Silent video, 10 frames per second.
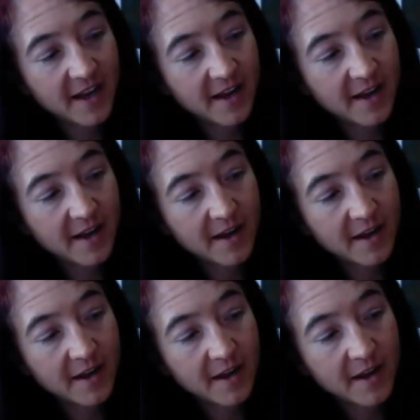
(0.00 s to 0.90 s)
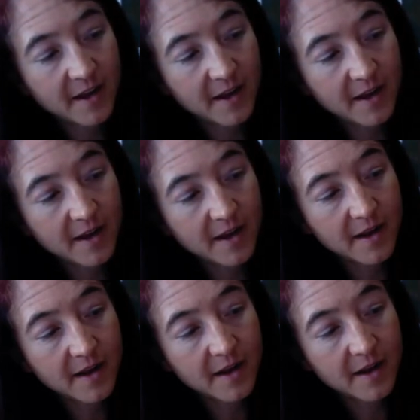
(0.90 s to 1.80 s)

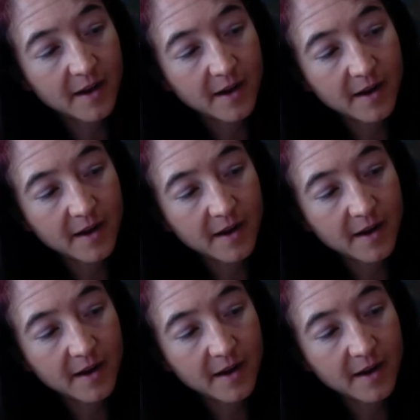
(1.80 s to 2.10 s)
Nobody speaks.